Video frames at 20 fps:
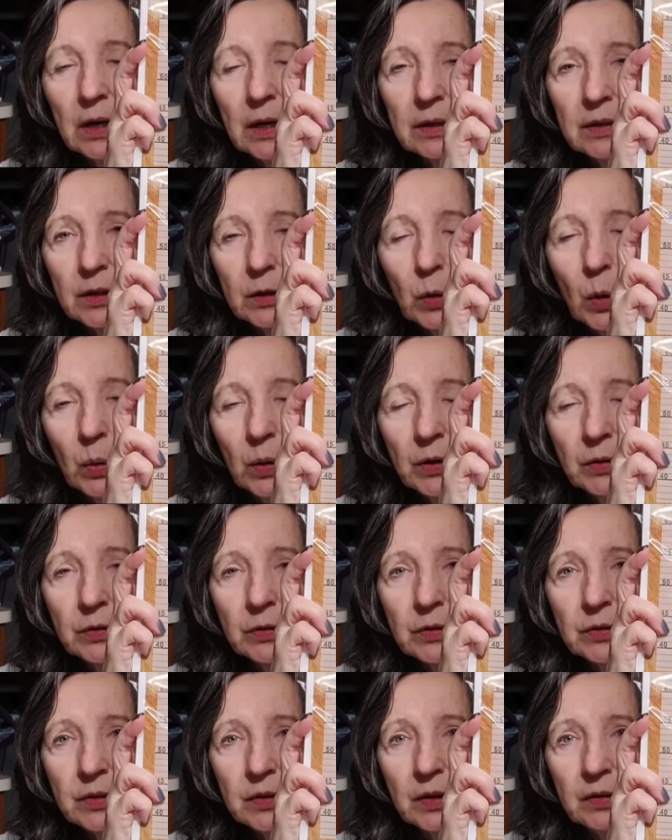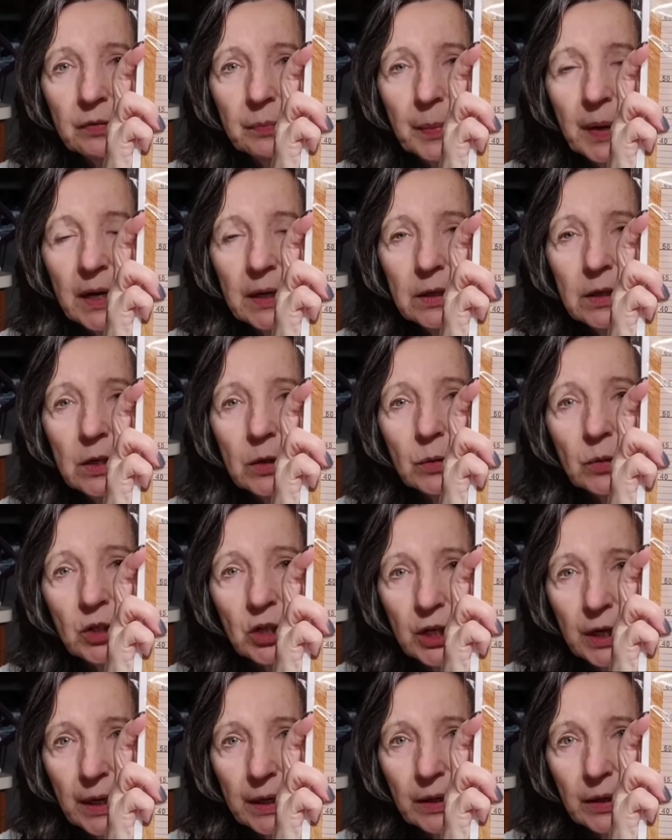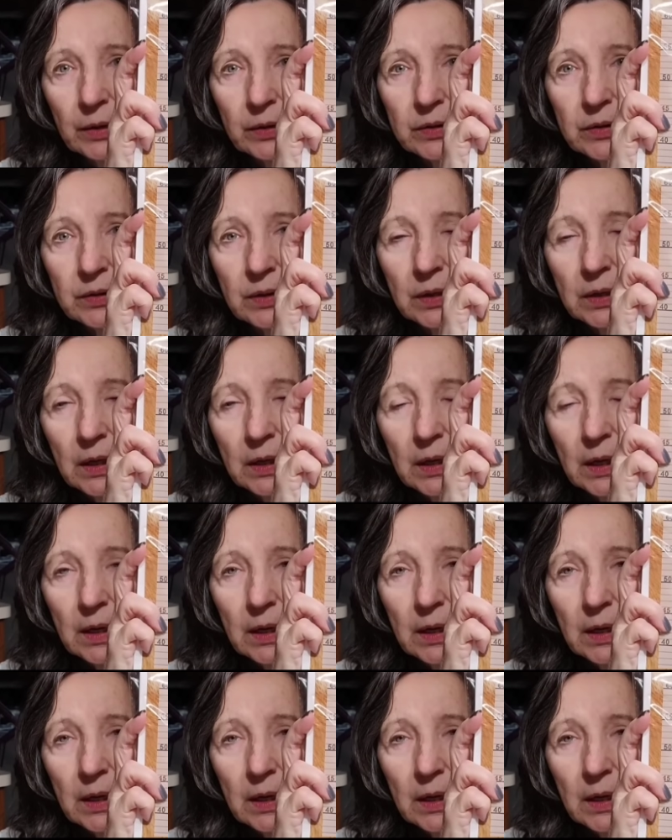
on the corners of my new chairs,